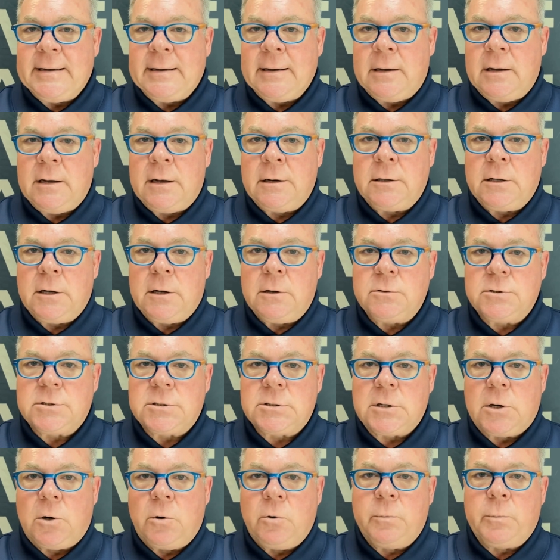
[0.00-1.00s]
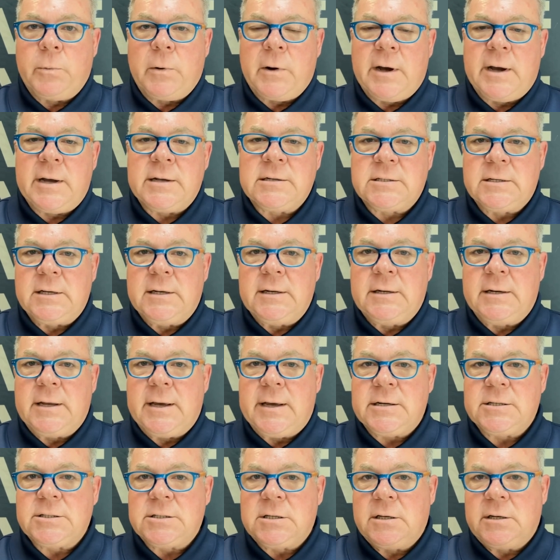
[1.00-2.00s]
condo sold price in
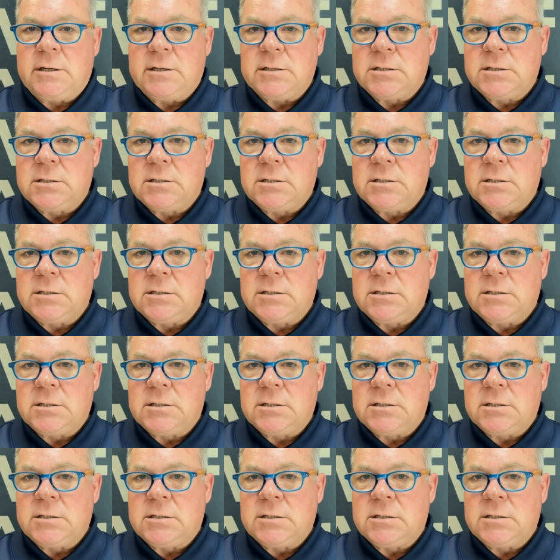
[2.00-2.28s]
Destin is